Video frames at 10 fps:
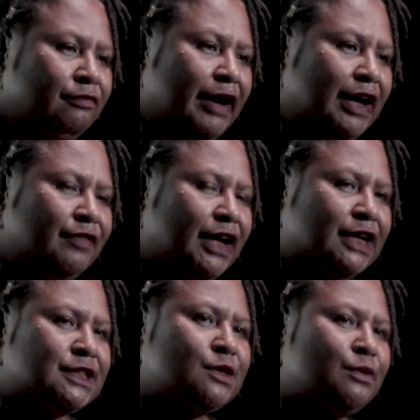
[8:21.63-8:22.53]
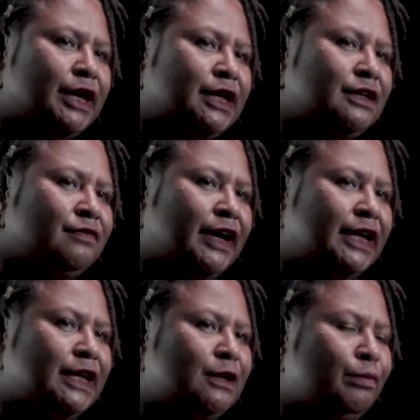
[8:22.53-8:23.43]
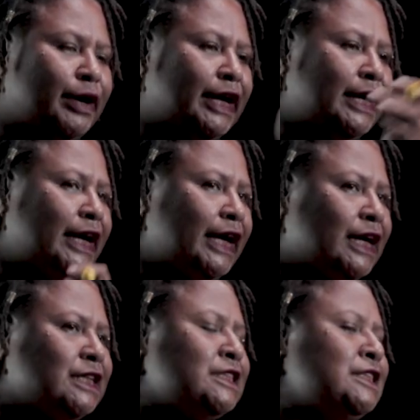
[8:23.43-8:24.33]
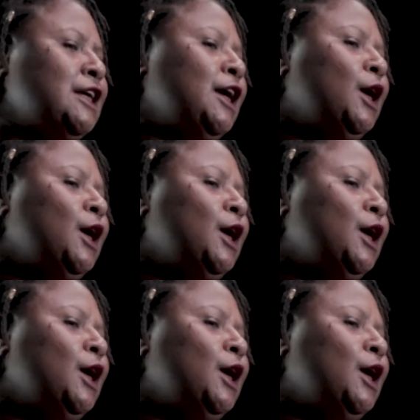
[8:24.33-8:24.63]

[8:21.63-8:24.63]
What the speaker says: 5x squared divided by x